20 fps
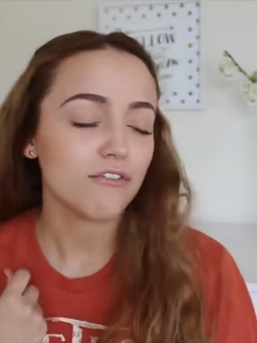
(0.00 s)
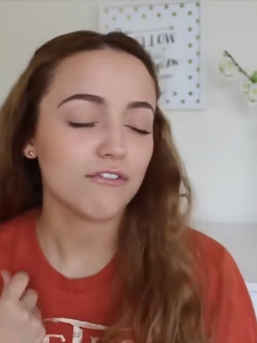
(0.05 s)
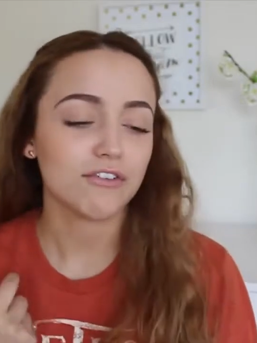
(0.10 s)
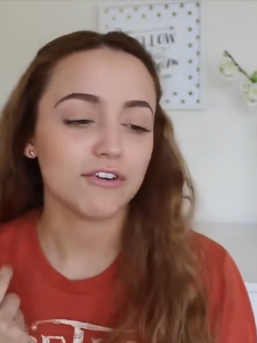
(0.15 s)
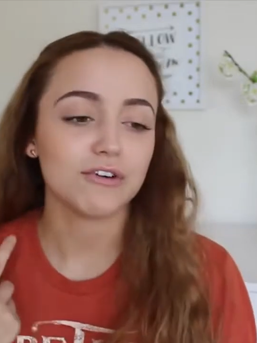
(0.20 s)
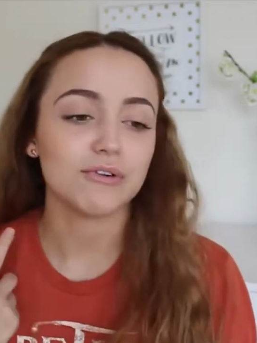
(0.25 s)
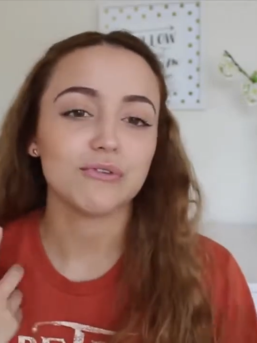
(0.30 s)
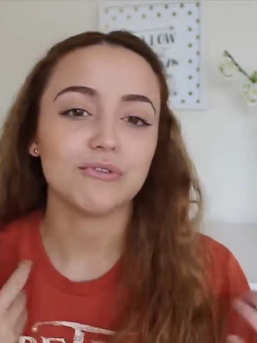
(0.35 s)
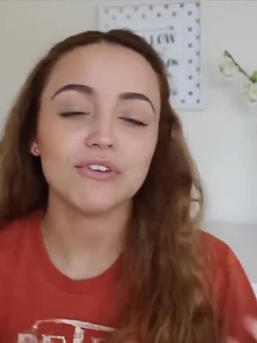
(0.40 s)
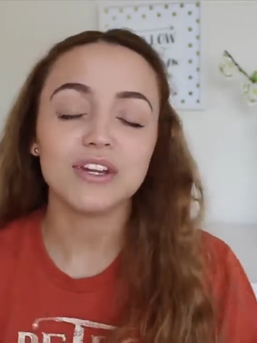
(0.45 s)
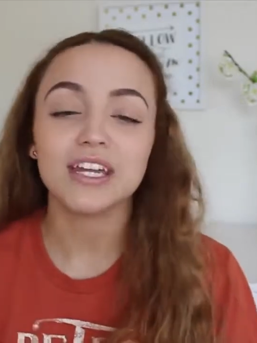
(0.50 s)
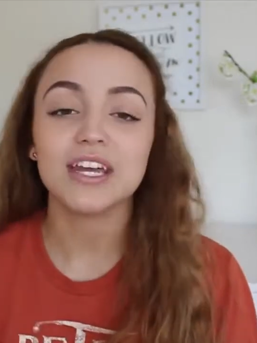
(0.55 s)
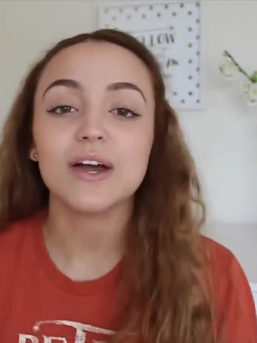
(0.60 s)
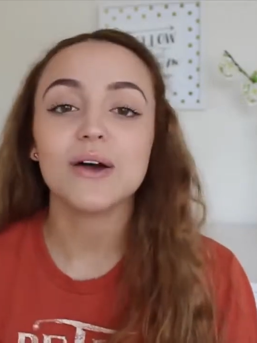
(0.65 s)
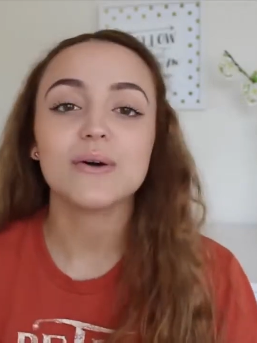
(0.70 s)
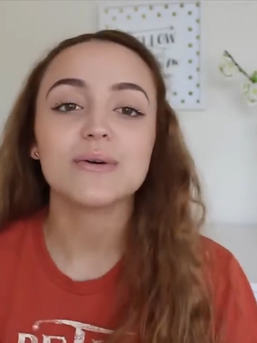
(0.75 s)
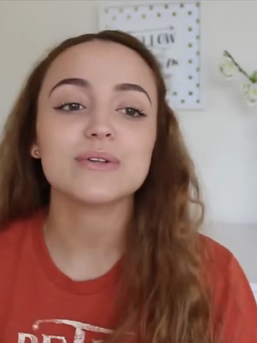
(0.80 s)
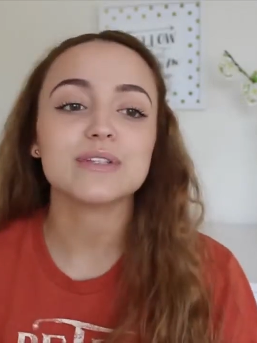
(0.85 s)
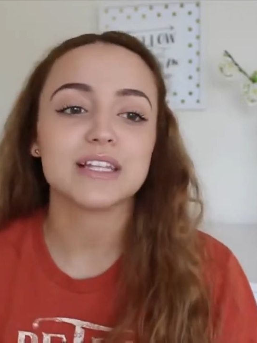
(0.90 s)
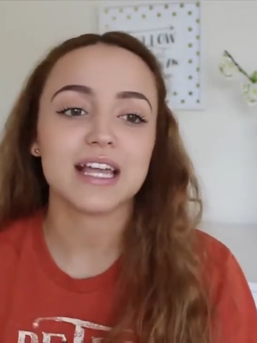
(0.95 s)
for new
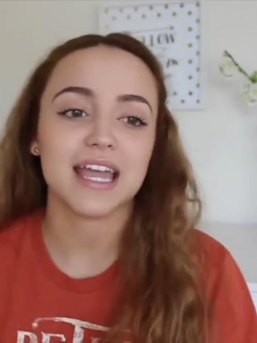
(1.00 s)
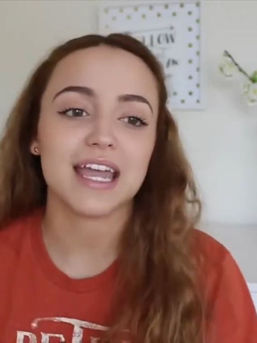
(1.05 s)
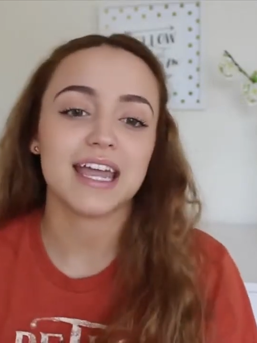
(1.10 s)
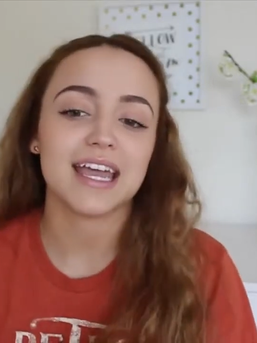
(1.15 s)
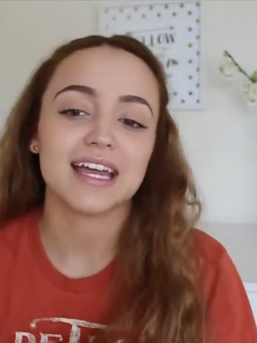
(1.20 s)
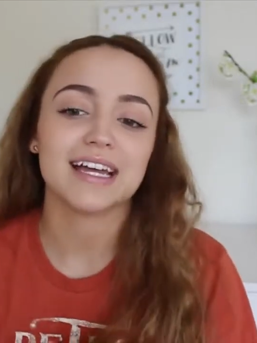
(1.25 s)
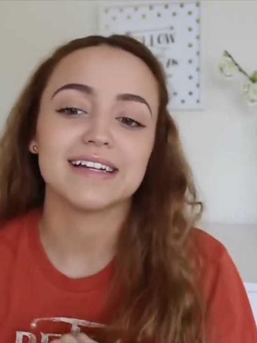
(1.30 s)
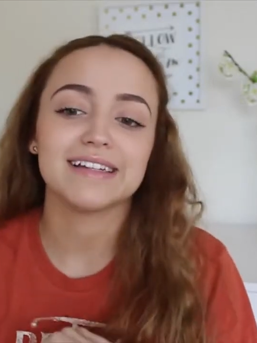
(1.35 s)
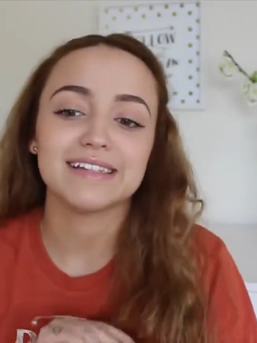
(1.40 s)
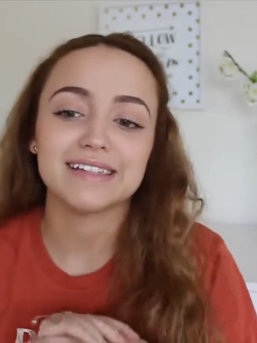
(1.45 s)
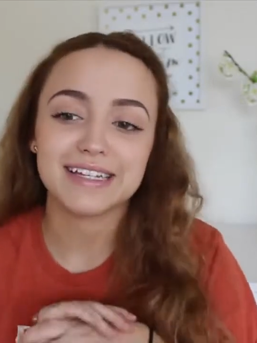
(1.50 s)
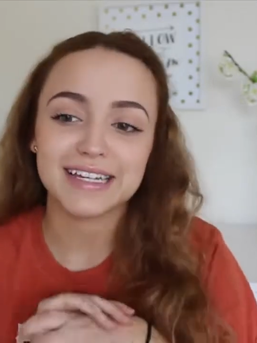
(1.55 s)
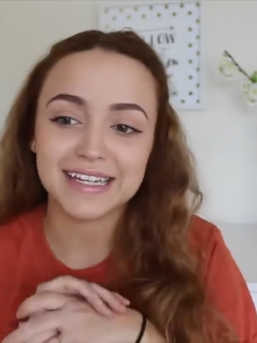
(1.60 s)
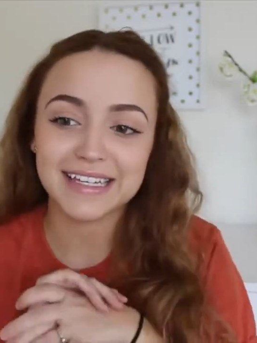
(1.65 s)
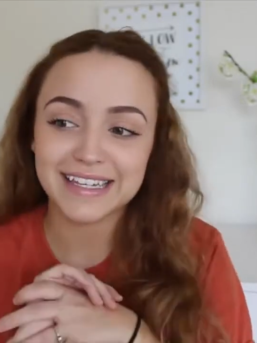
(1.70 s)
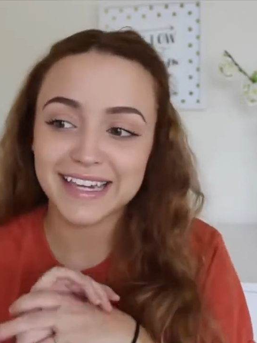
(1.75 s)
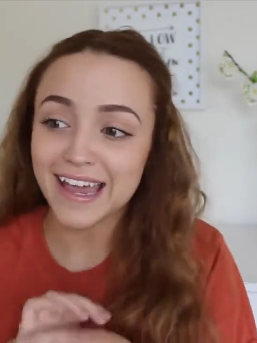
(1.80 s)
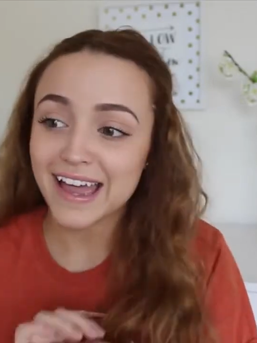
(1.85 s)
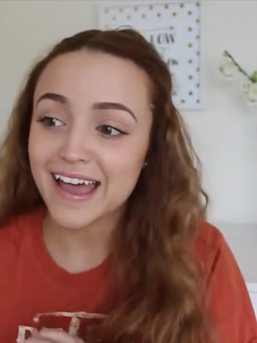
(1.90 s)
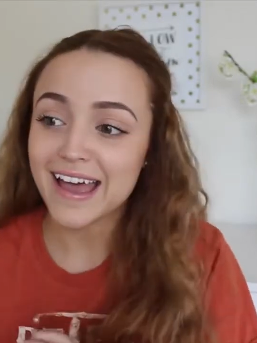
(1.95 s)
videos and
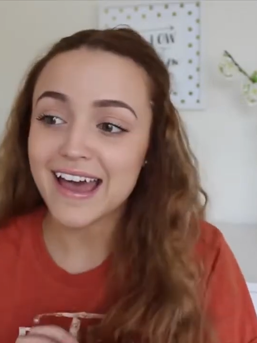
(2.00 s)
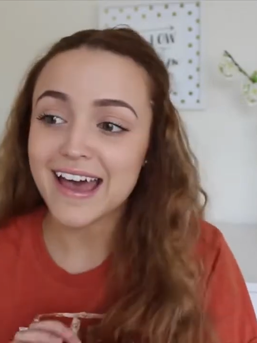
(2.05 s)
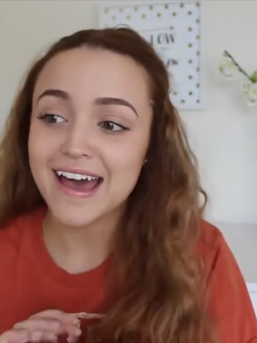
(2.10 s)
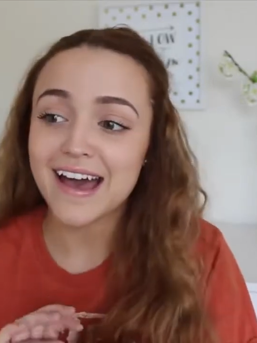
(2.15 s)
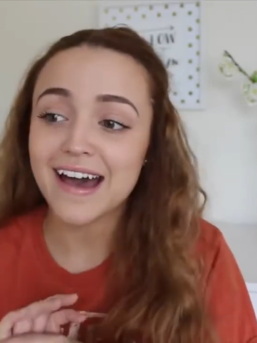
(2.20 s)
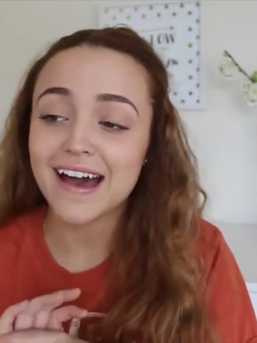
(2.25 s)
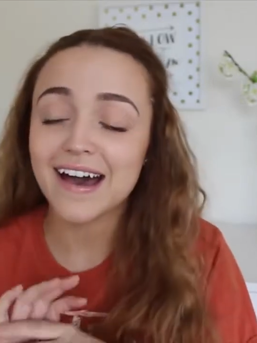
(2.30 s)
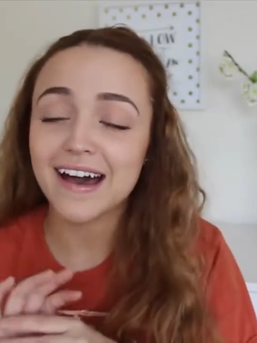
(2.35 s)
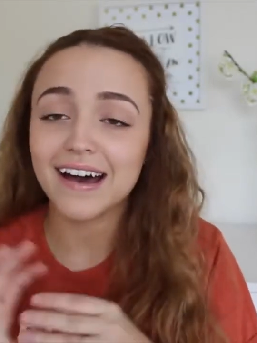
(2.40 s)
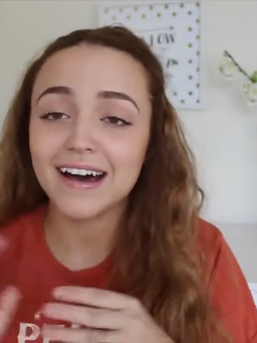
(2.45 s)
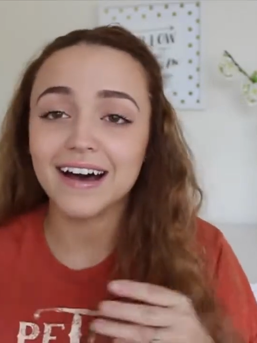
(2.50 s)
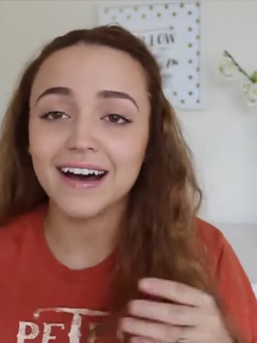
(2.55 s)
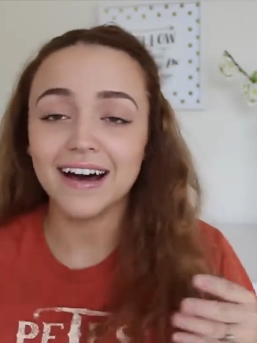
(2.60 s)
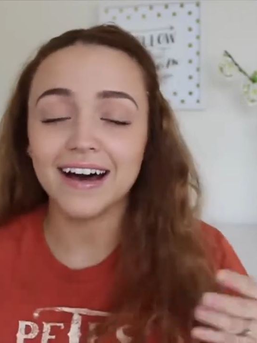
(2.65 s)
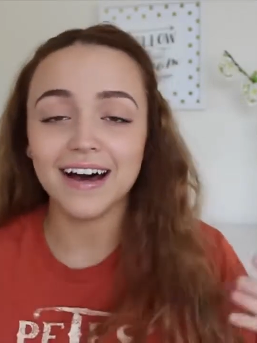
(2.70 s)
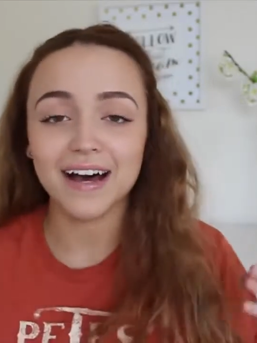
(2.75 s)
yeah!